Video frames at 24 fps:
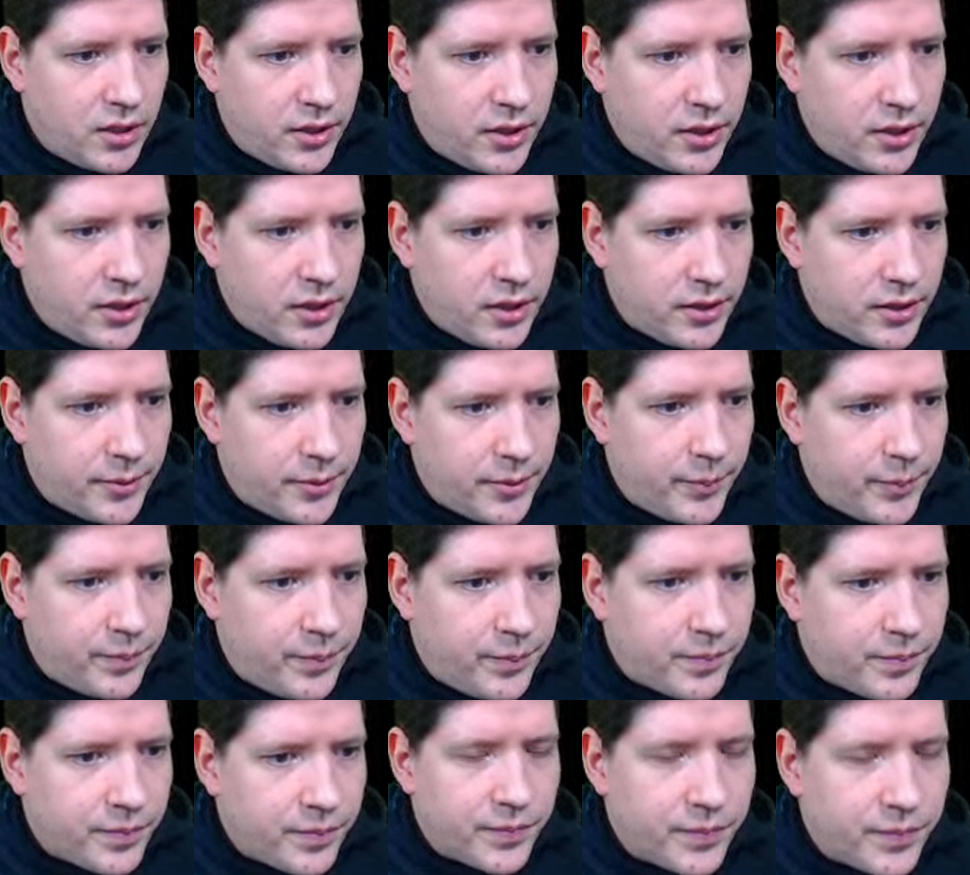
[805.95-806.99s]

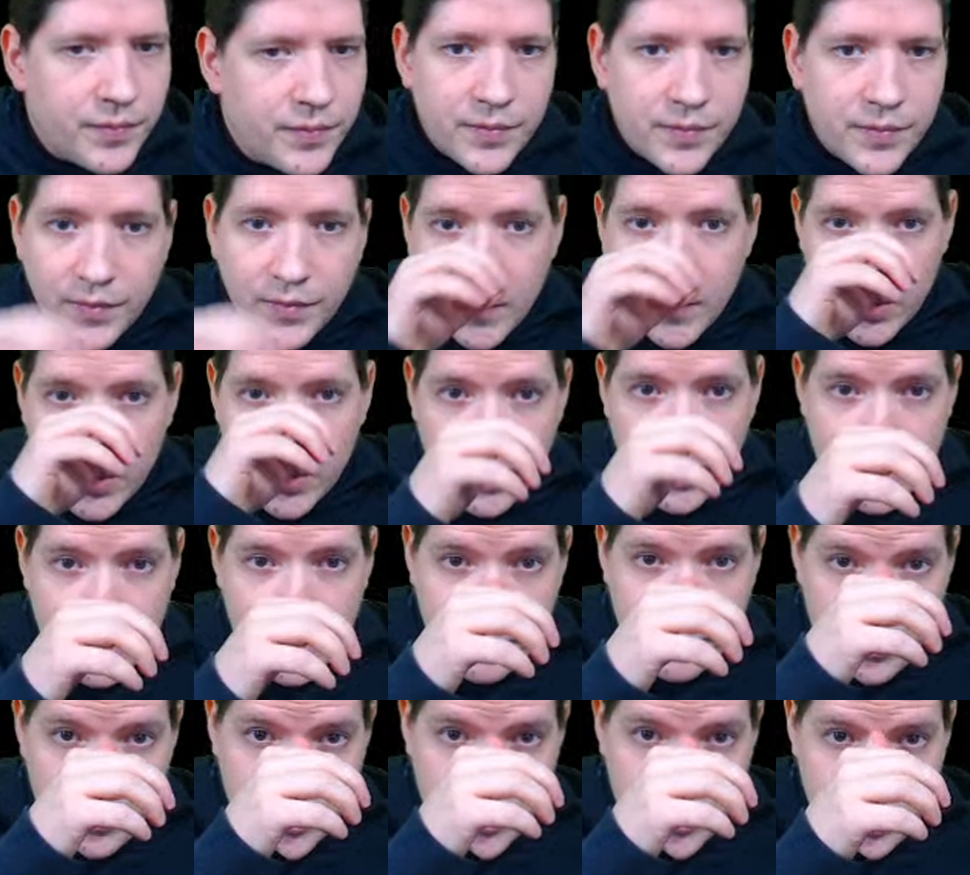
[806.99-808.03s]
So let's
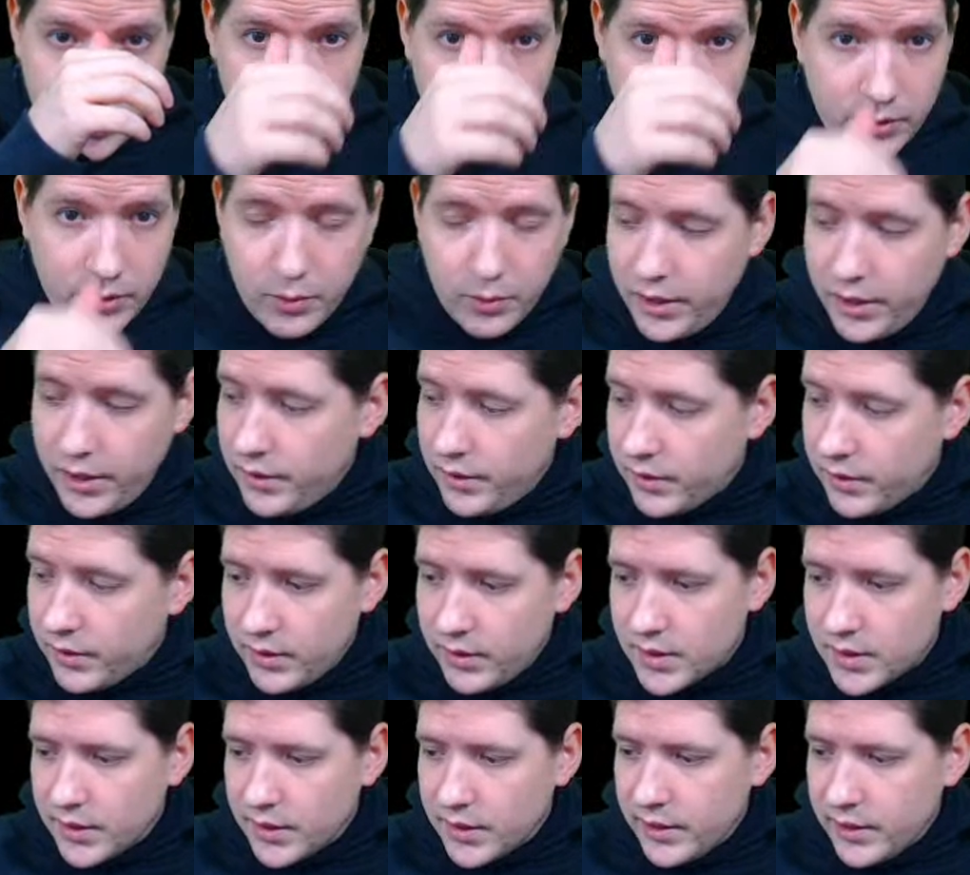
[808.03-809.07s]
first deal with the
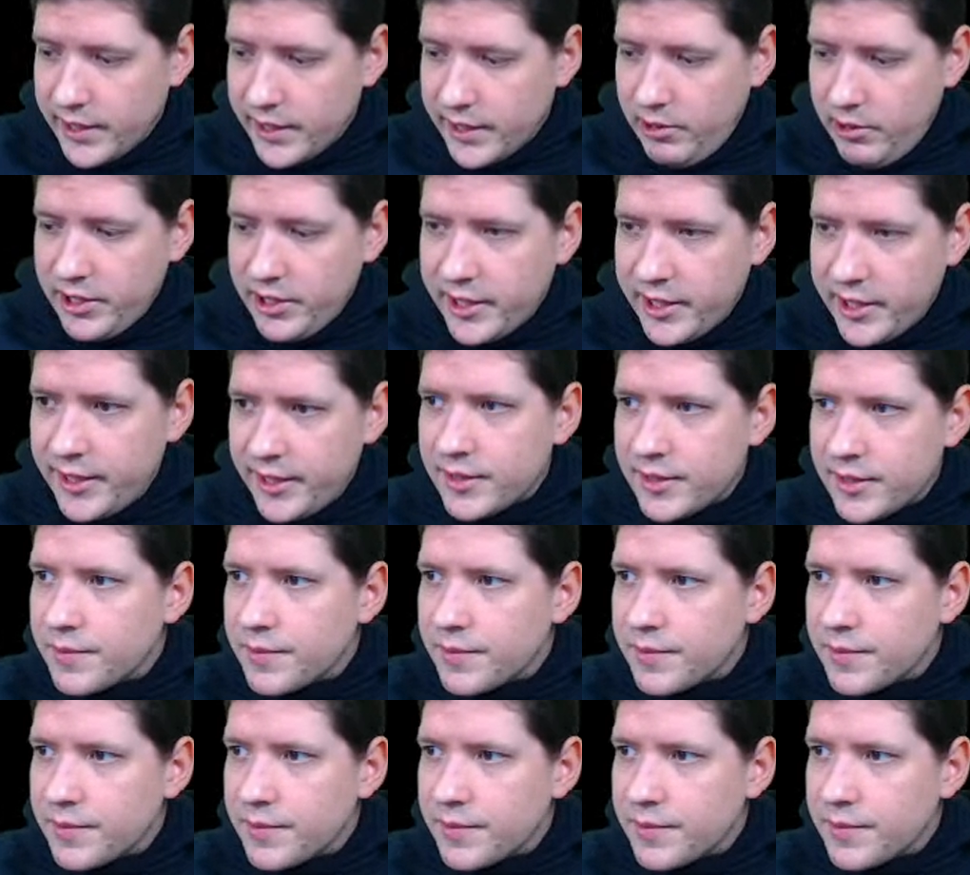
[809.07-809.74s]
single character case.